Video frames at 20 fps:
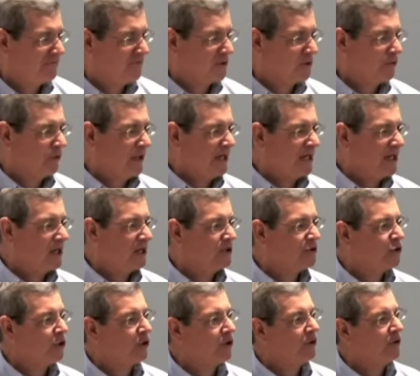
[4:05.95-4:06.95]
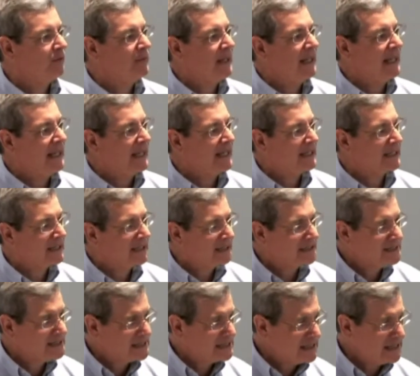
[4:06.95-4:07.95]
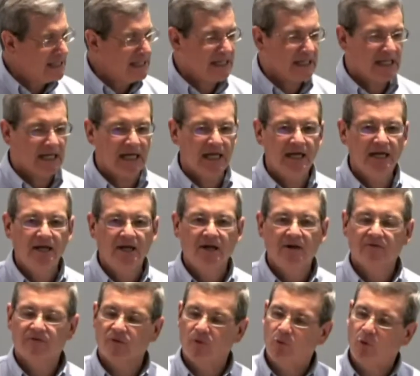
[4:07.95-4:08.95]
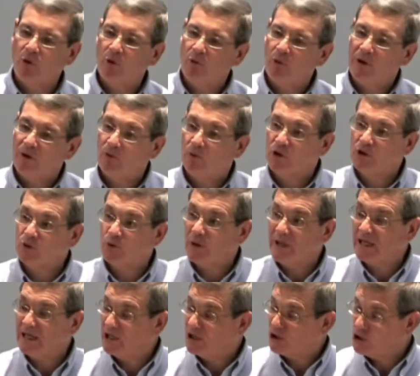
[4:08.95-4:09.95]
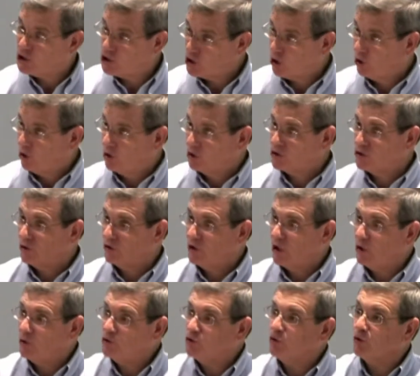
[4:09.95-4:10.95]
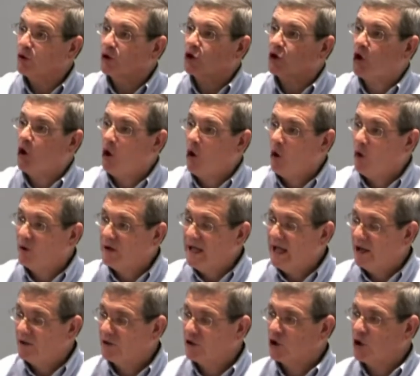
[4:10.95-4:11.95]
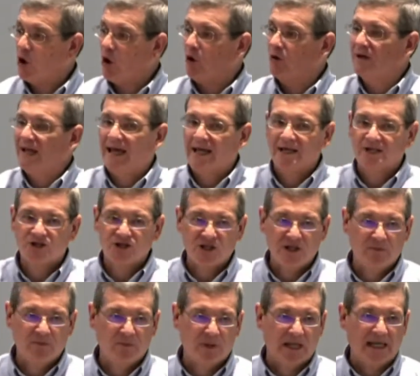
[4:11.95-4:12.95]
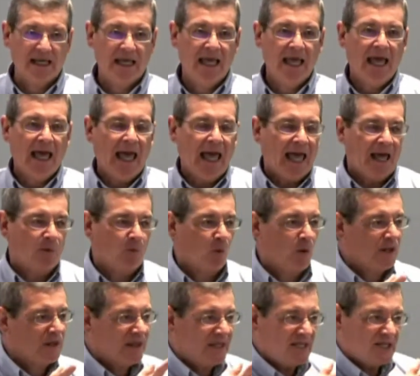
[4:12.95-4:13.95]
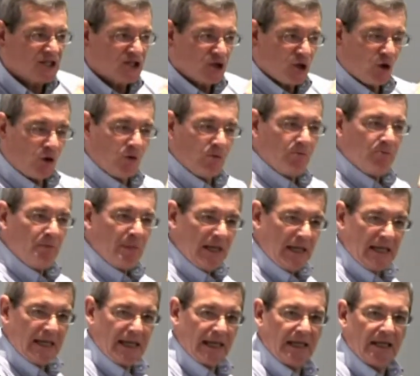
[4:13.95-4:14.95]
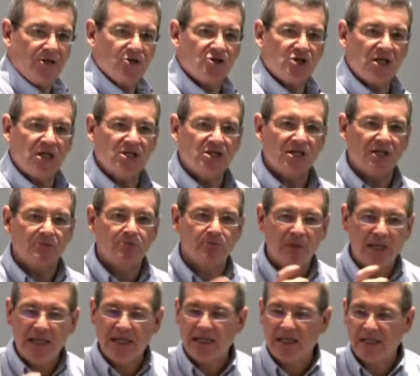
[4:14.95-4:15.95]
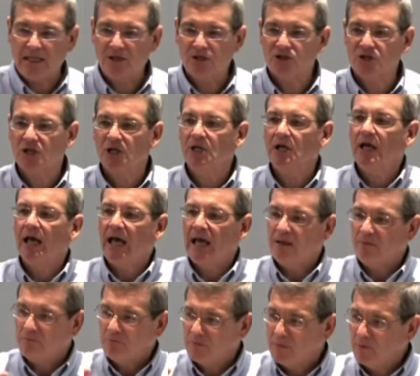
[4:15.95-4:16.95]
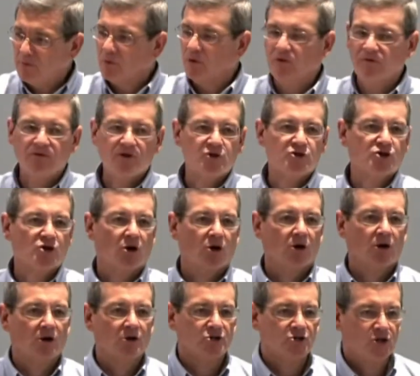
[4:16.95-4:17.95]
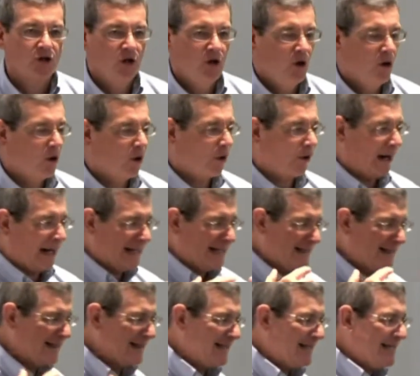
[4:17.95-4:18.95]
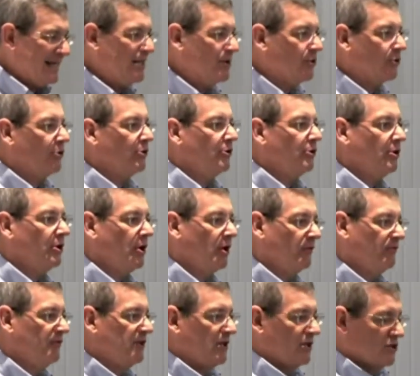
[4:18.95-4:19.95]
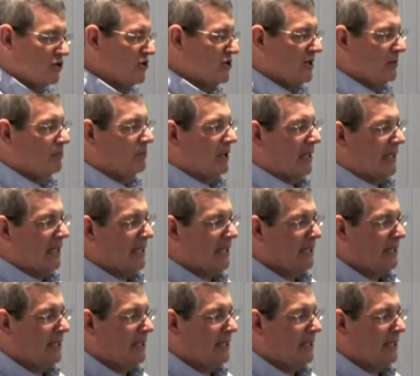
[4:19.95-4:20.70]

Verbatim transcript: the Greek term ecclesia, from which we get church or those who are called out, the called out assembly. And what this term means is it means a member of the church, or a leader of the assembly.